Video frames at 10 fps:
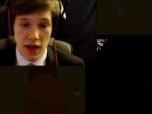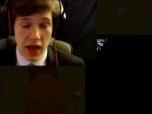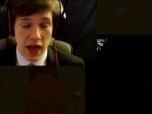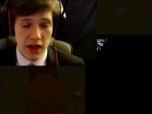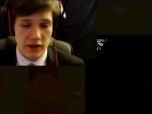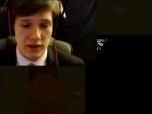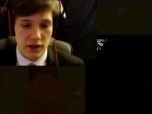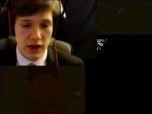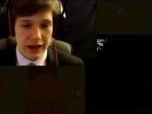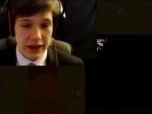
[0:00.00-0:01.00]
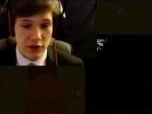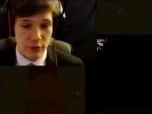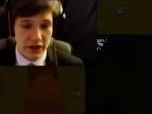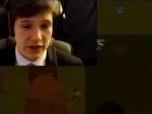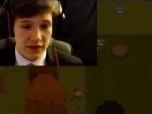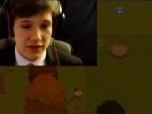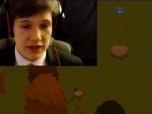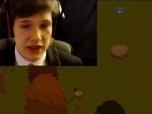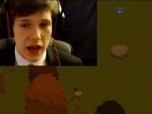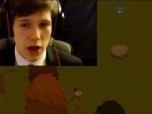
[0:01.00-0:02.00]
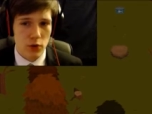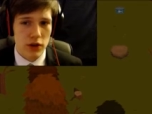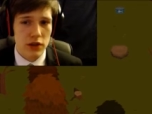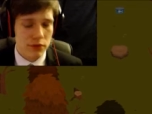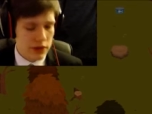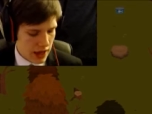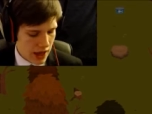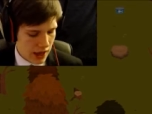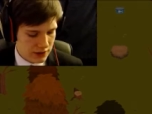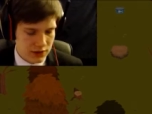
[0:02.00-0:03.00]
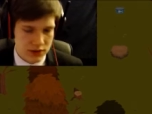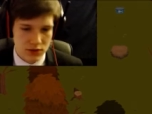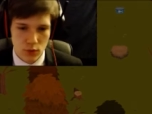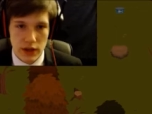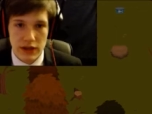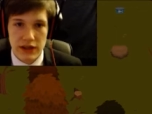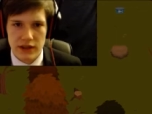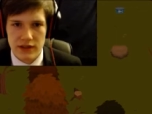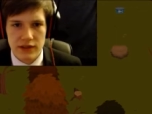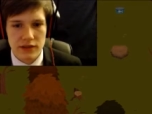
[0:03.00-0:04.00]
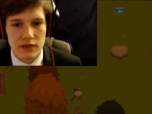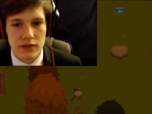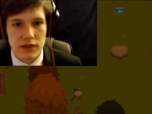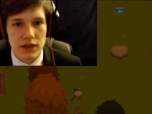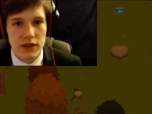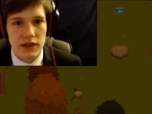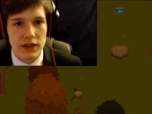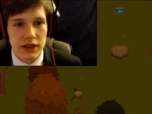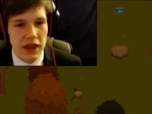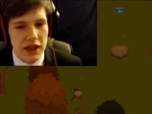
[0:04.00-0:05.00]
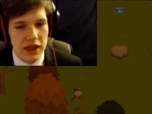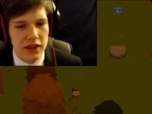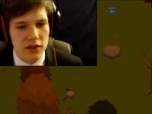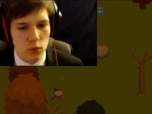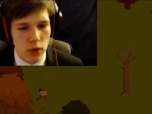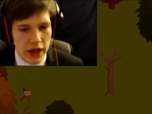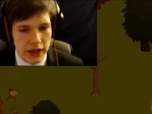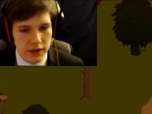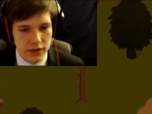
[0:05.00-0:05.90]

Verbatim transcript: and I guess we get to see how he reacts when he doesn't get his way.